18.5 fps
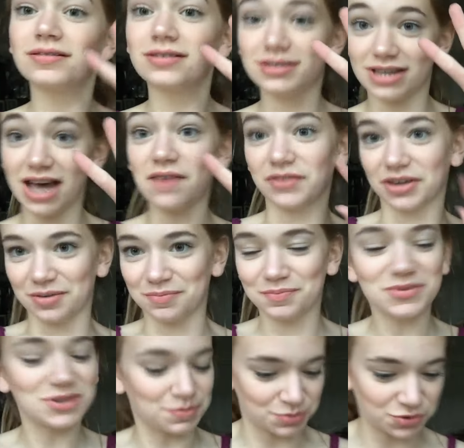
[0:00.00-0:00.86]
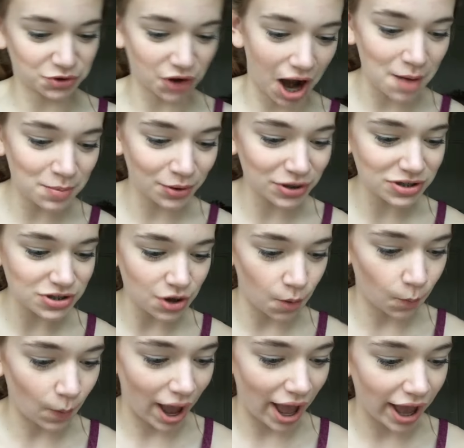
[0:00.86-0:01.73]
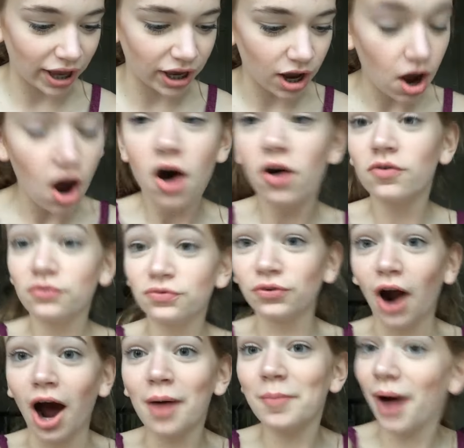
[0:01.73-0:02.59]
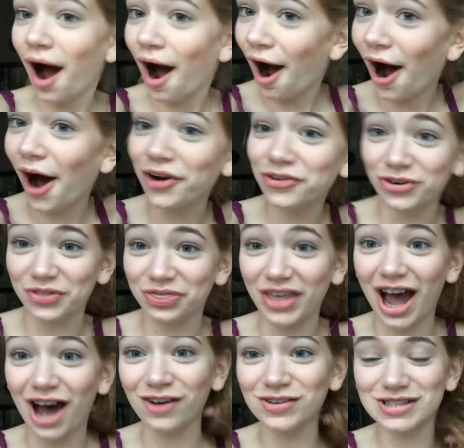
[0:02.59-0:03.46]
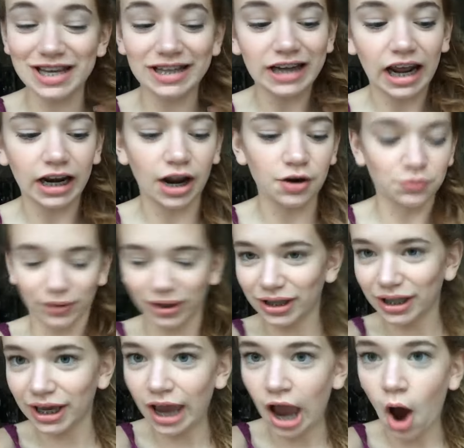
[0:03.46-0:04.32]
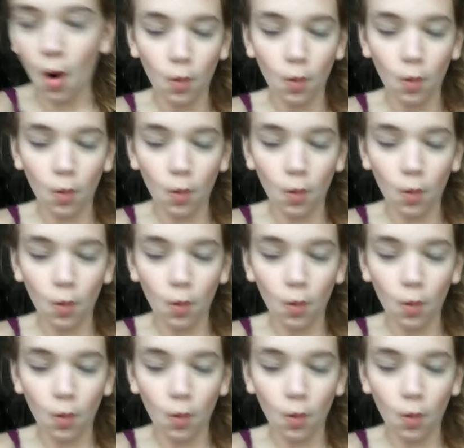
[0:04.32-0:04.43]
seven subscribers away from one hundred thousand, and I really